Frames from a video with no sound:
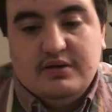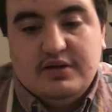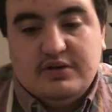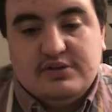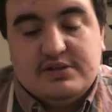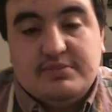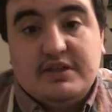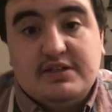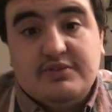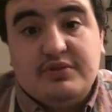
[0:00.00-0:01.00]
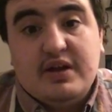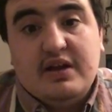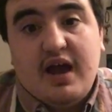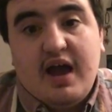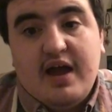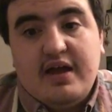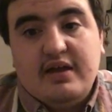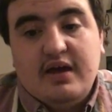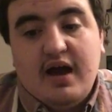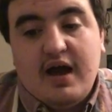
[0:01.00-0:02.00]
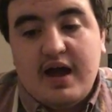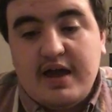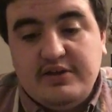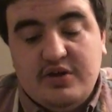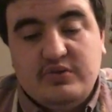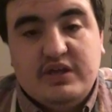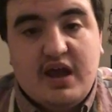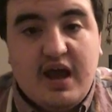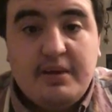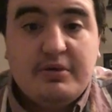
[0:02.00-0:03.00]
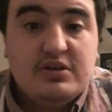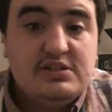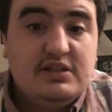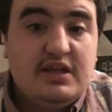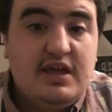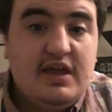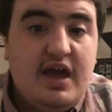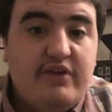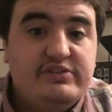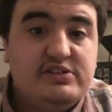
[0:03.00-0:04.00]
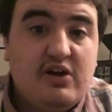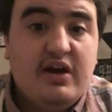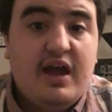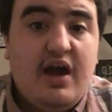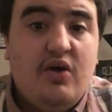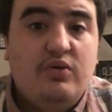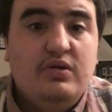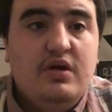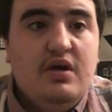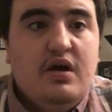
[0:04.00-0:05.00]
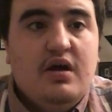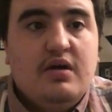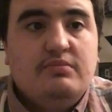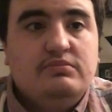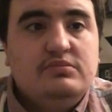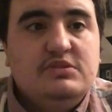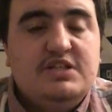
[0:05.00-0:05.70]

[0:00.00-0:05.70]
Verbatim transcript: you know something different i i know that i personally have sought out um,